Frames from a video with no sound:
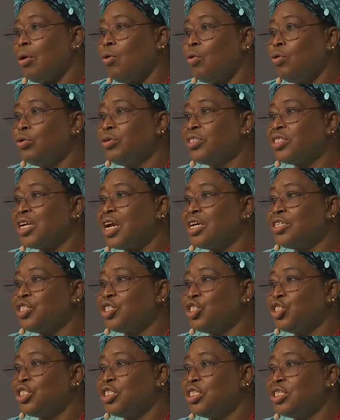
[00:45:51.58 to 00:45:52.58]
all
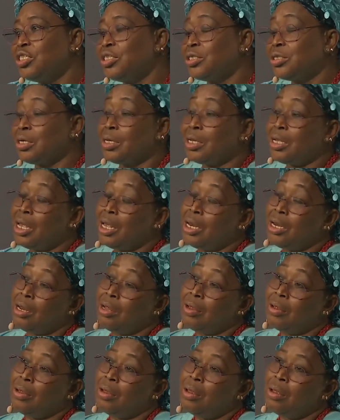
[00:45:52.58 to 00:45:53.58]
strategies
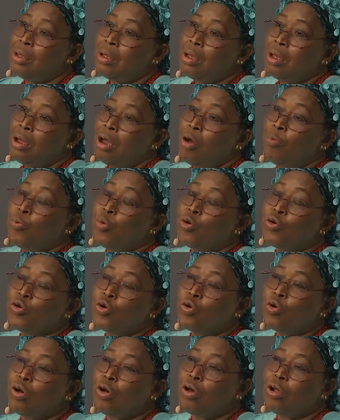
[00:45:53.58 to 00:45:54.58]
and
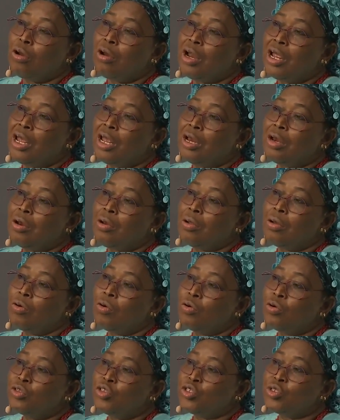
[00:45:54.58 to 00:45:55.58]
protocol
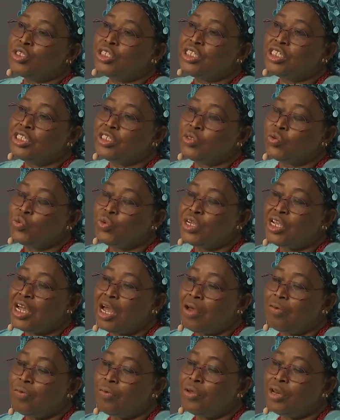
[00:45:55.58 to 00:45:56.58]
and all
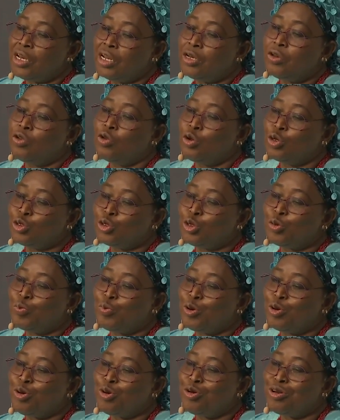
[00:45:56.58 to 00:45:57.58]
treaties we have. We need
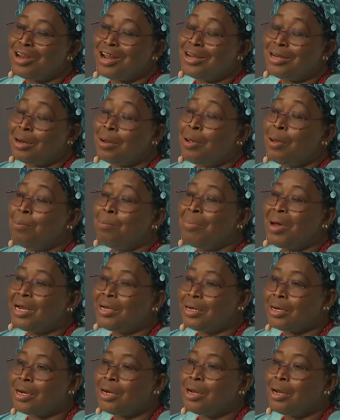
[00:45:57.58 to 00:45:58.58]
your support on that.
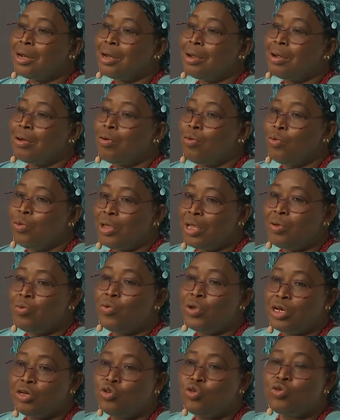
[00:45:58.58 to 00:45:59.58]
But
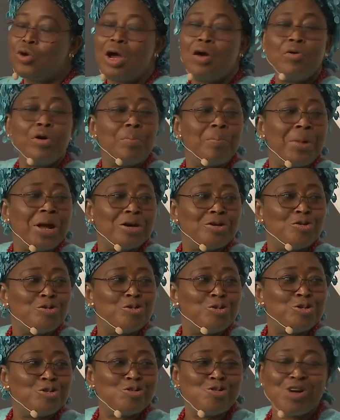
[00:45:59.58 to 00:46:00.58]
we will do our
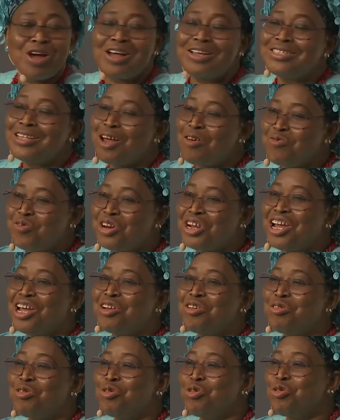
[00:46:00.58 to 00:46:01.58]
part also as
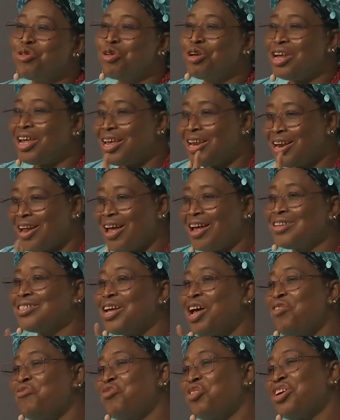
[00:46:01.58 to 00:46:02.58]
African Union
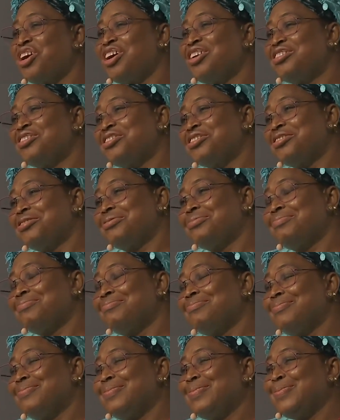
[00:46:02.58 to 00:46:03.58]
and as Africans.